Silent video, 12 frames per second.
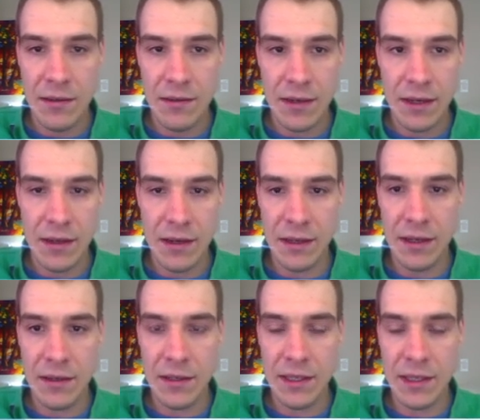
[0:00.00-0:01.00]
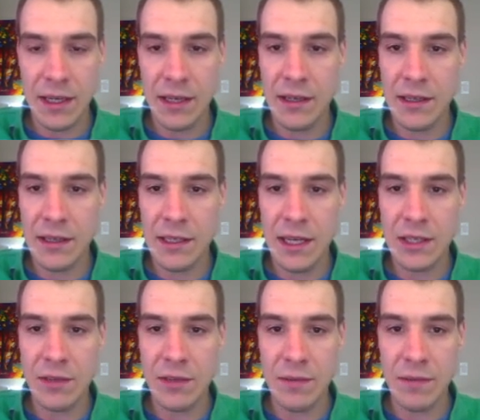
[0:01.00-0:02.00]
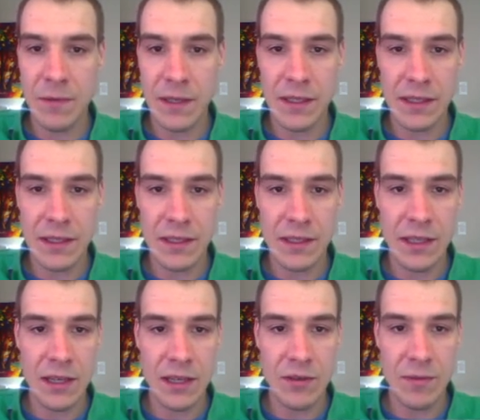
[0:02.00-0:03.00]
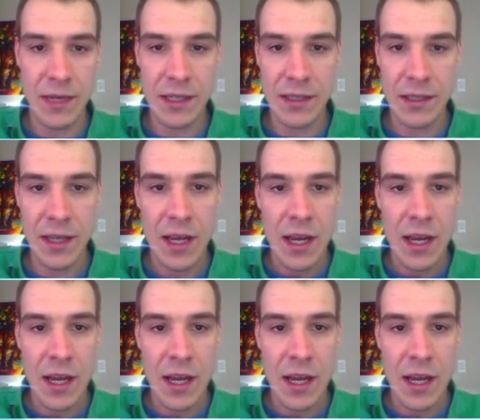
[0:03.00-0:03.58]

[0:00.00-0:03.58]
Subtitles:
right, on the other side, this H3O plus and this CHO minus,